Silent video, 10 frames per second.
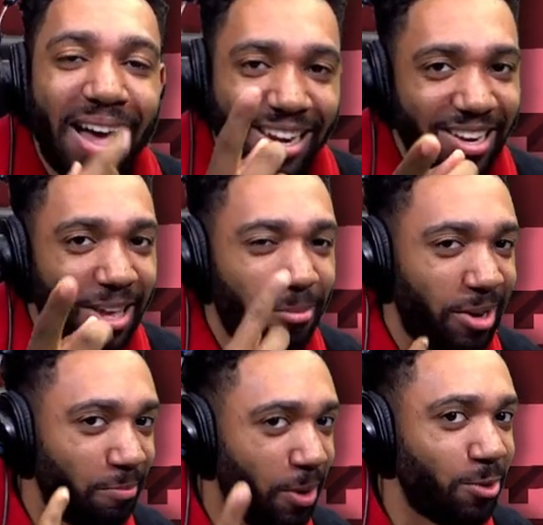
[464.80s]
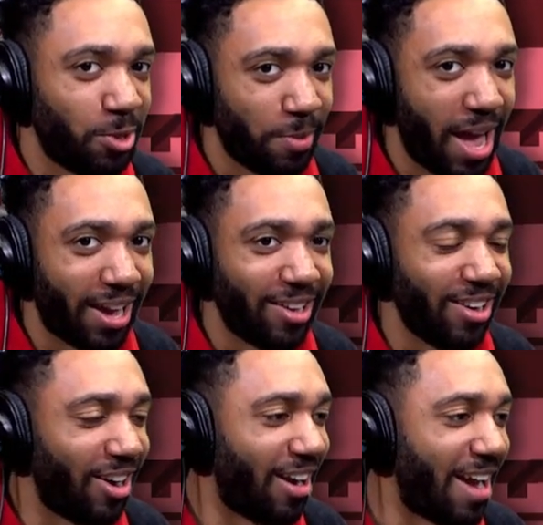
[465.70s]
I need to get my composure back.
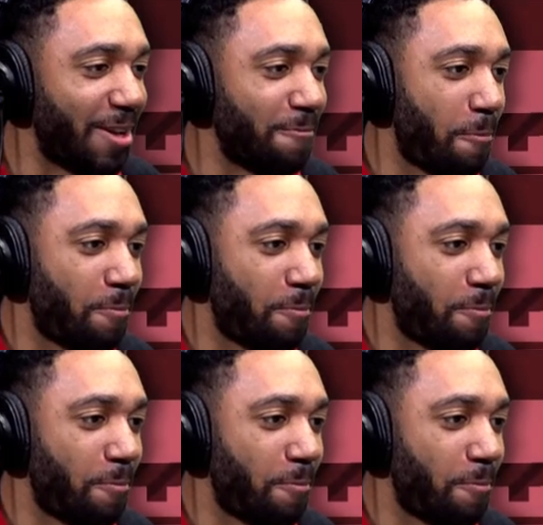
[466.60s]
All right